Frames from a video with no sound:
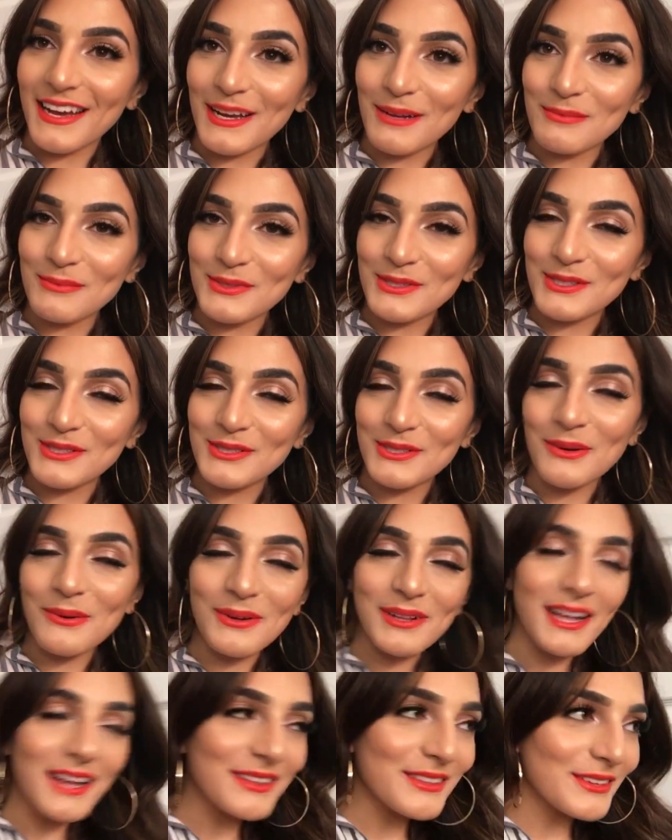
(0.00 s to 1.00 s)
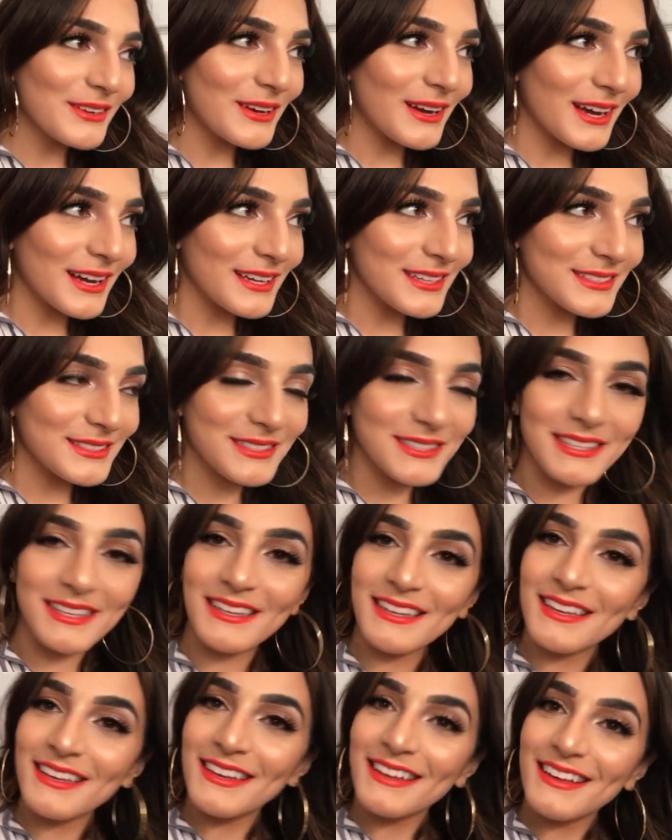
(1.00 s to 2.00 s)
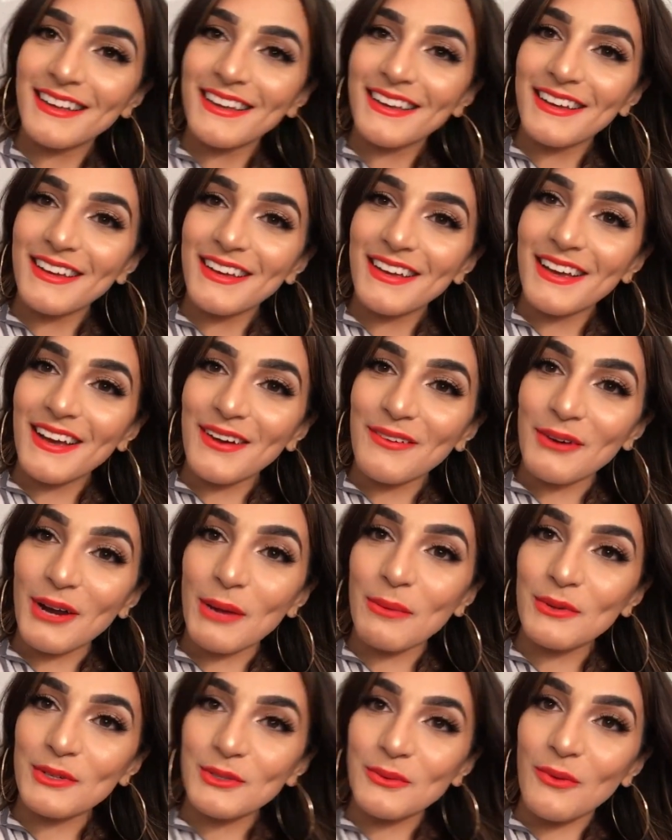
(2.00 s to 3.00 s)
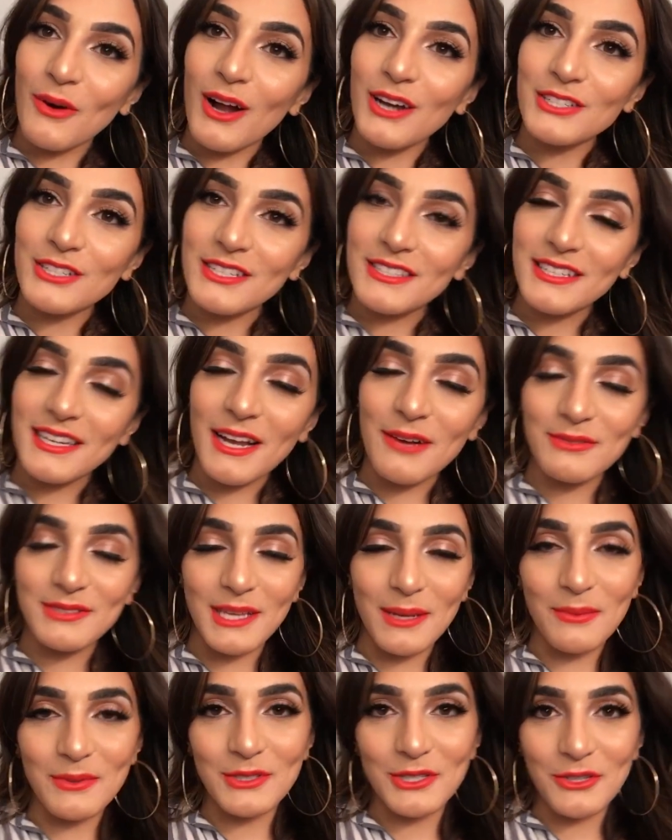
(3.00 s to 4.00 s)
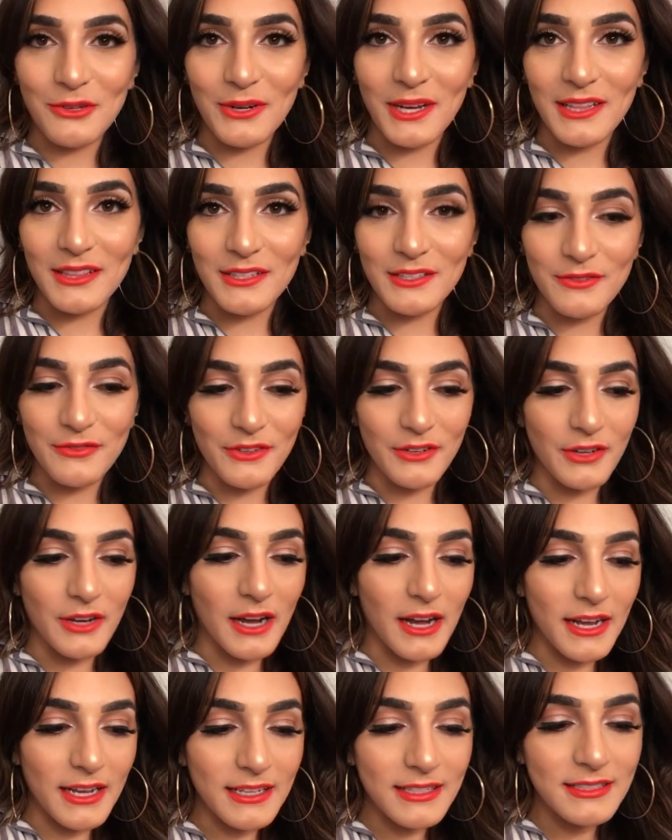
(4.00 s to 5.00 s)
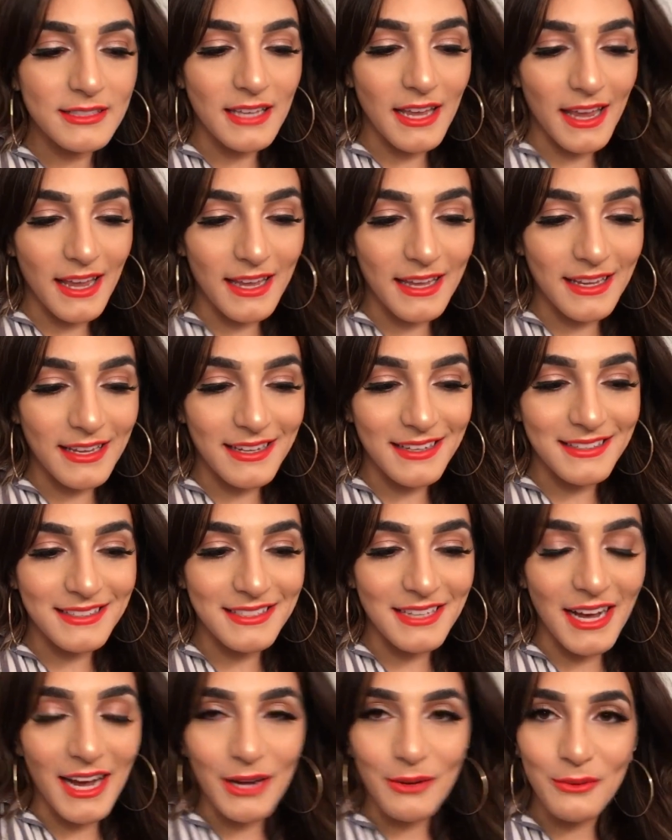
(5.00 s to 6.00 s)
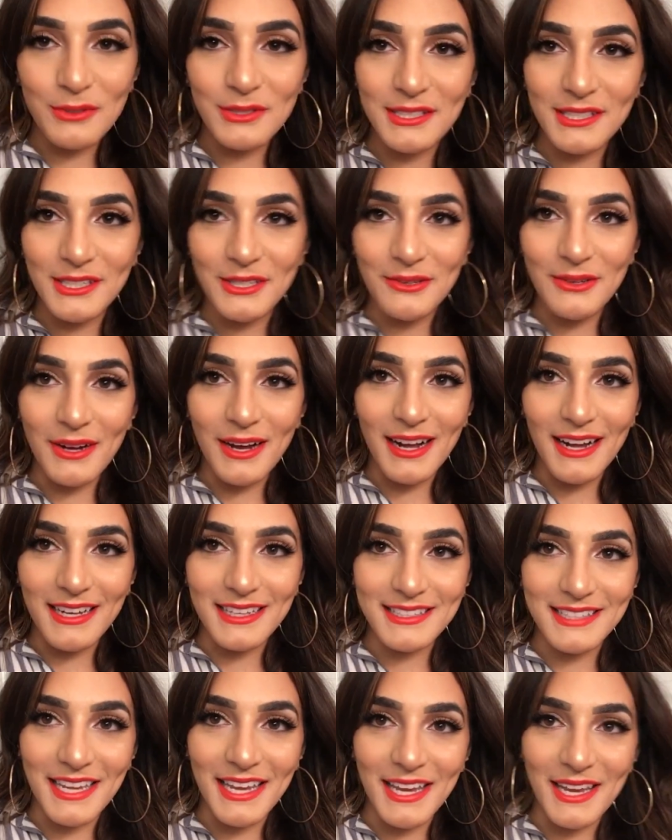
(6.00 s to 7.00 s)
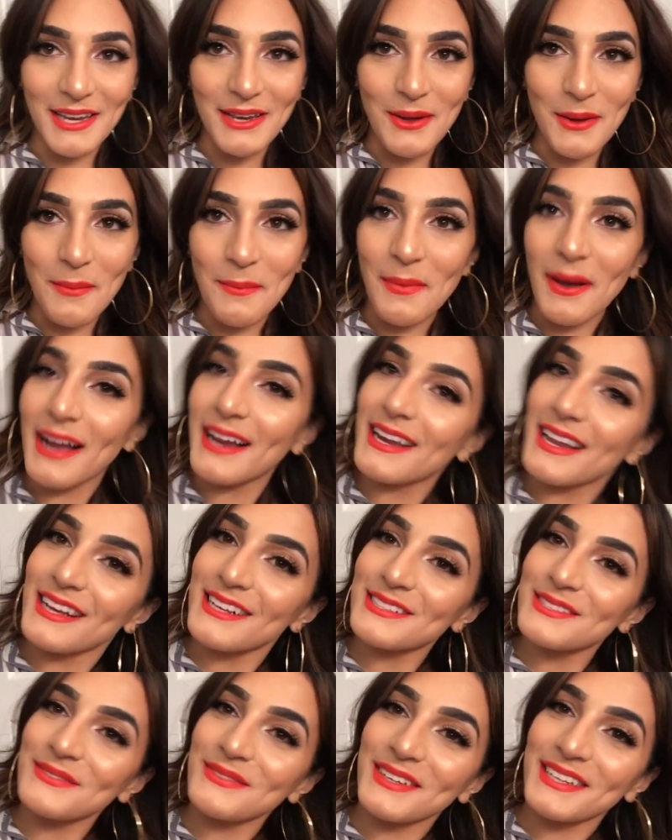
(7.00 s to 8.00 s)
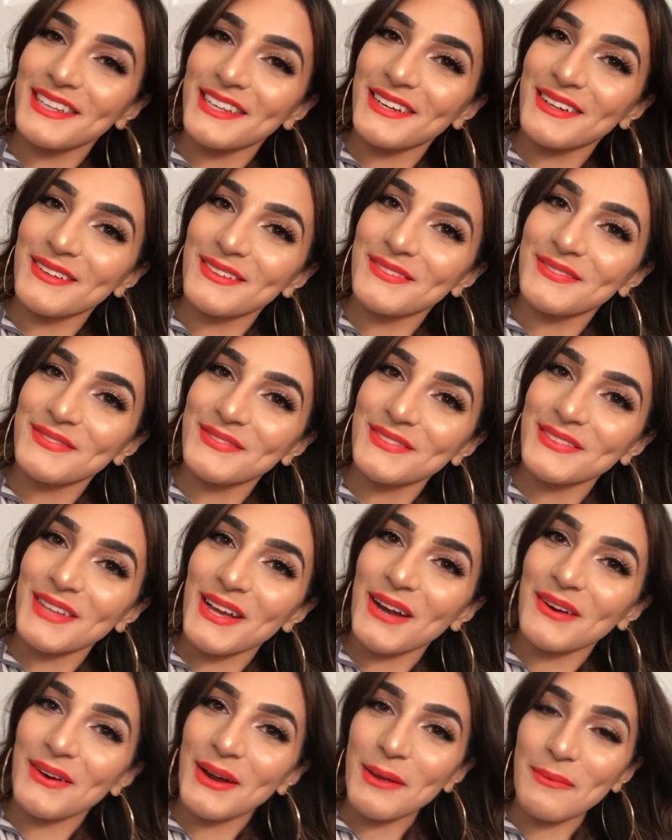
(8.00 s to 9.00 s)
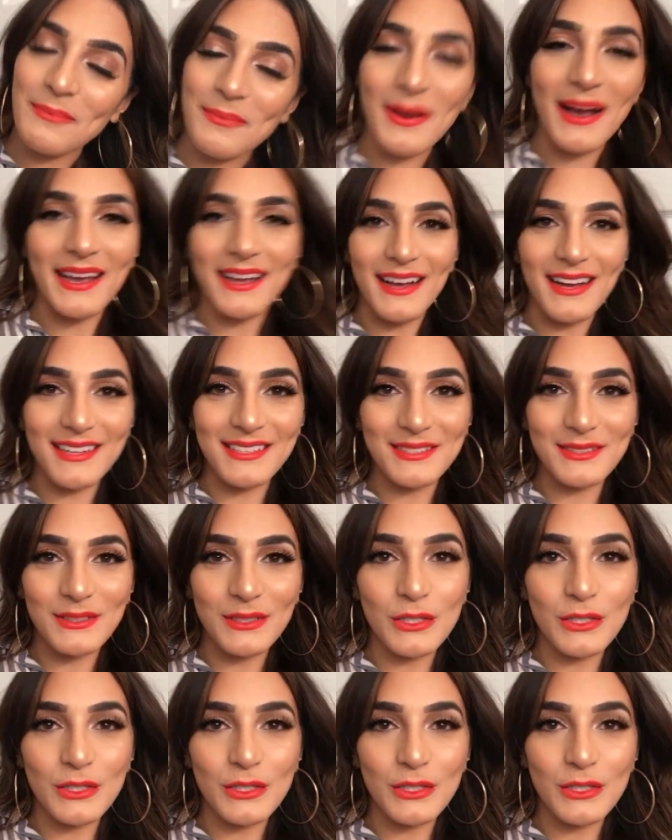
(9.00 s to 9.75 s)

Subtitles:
I'm so glad that you guys were able to watch this and I was able to create this for you guys, and I will see you guys in my next video. All right, bye guys.